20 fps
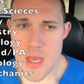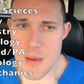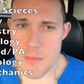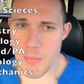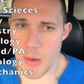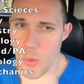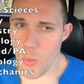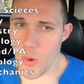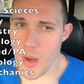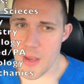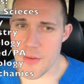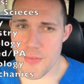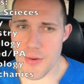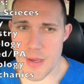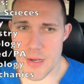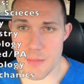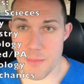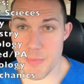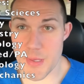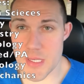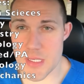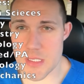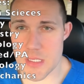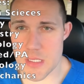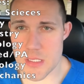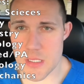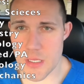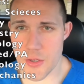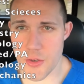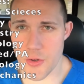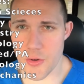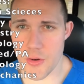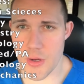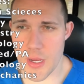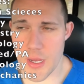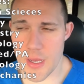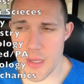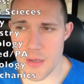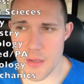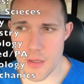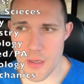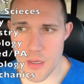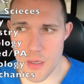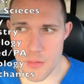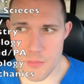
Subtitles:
My wife had a business undergrad.